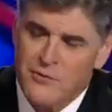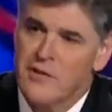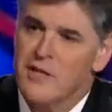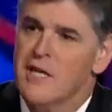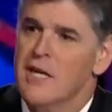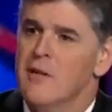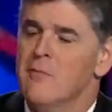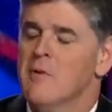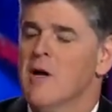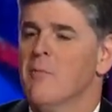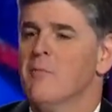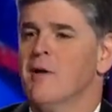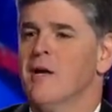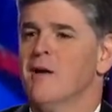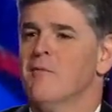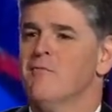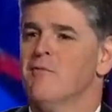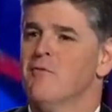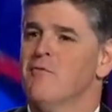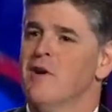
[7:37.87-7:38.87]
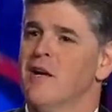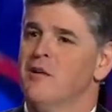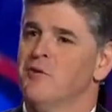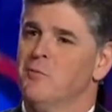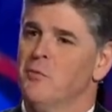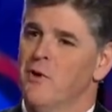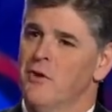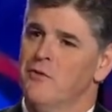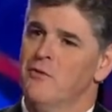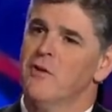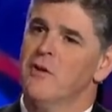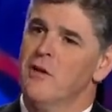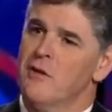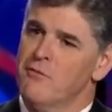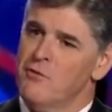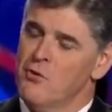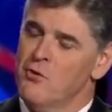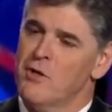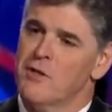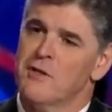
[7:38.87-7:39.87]
that keep coming up for vice president
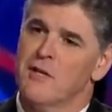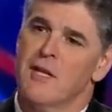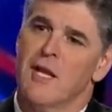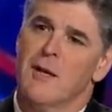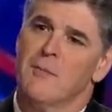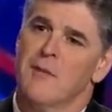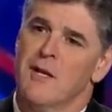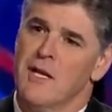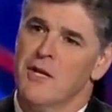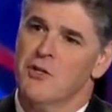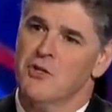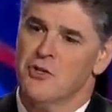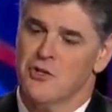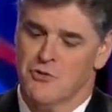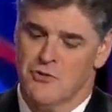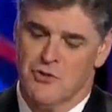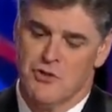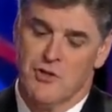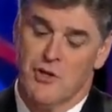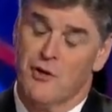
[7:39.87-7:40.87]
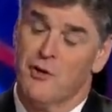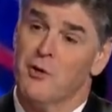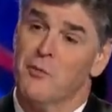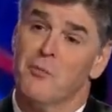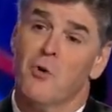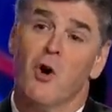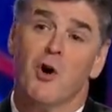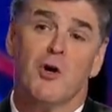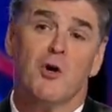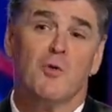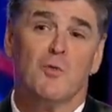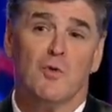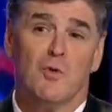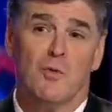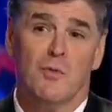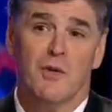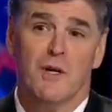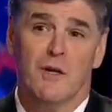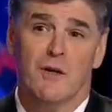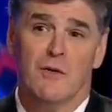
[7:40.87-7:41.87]
if you get the nomination. Senator Marco
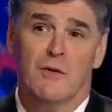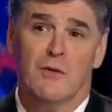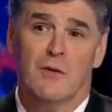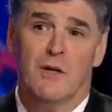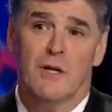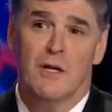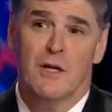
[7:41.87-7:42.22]
Rubio,